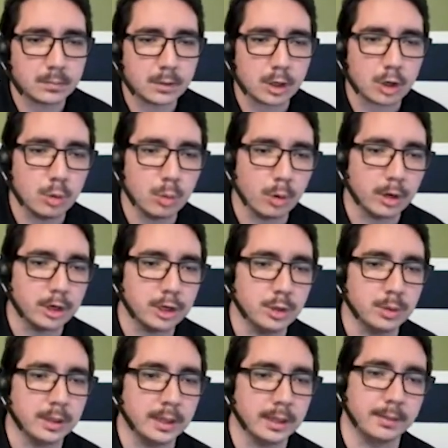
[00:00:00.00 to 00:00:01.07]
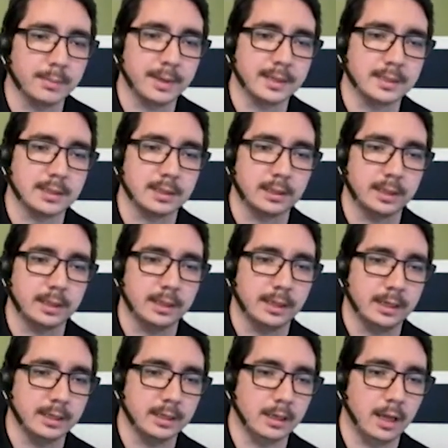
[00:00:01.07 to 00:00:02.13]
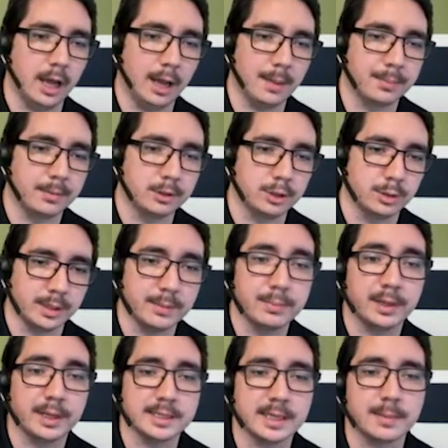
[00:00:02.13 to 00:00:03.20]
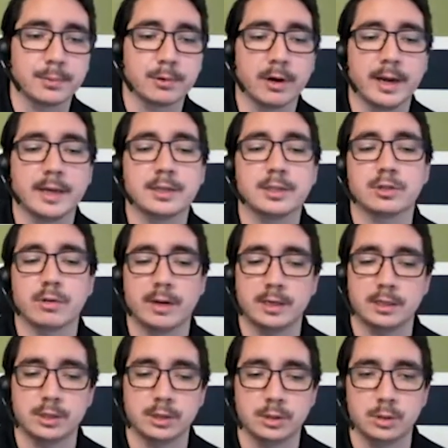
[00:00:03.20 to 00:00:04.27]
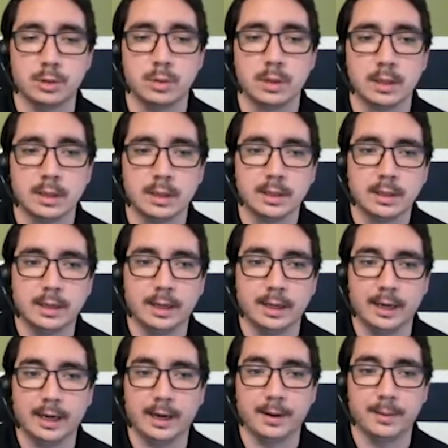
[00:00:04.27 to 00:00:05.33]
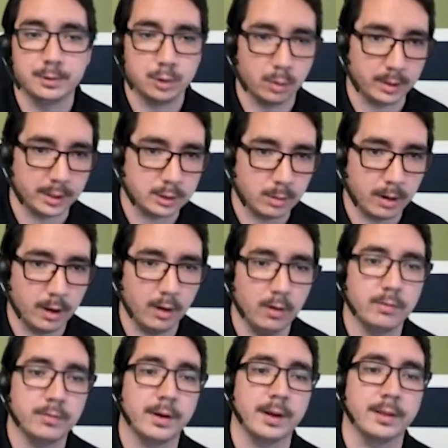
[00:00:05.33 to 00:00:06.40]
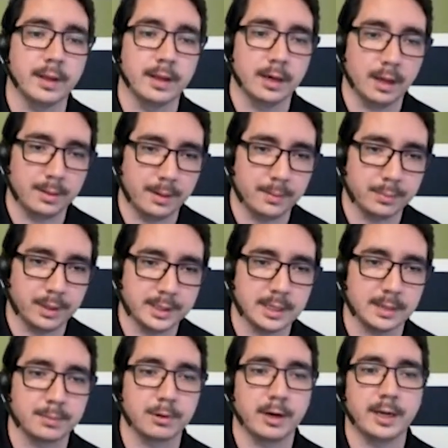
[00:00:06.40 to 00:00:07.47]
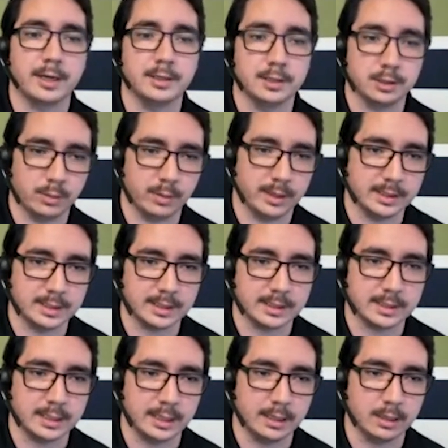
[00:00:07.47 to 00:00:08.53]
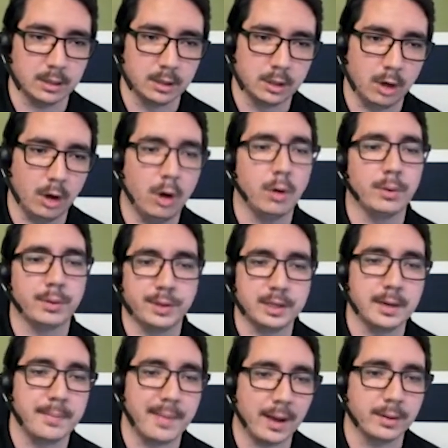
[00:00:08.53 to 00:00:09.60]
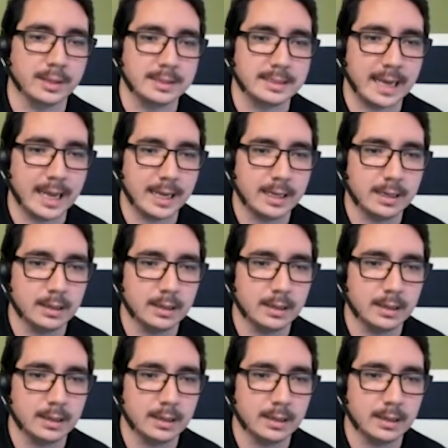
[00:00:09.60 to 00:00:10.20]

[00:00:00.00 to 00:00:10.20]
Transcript: where you can basically do an in-place upgrade straight to 2012 and then an in-place upgrade to 2016, all within about a day.